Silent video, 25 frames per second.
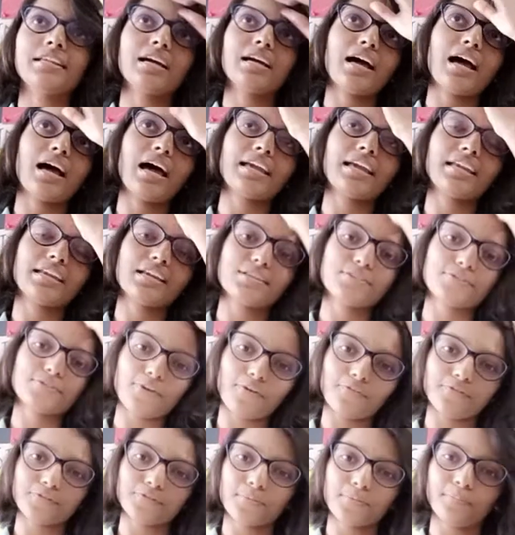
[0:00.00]
I guess,
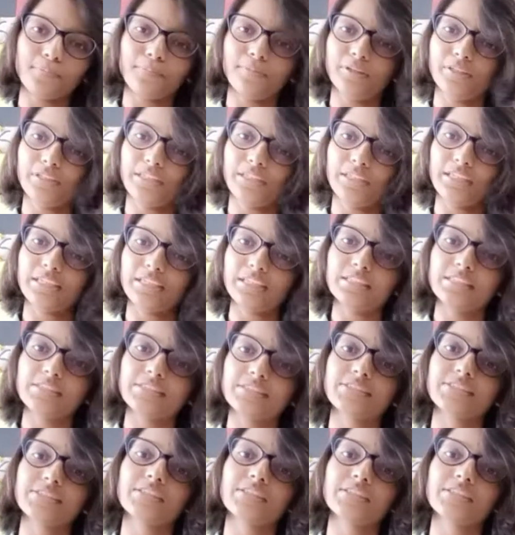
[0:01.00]
of some particles,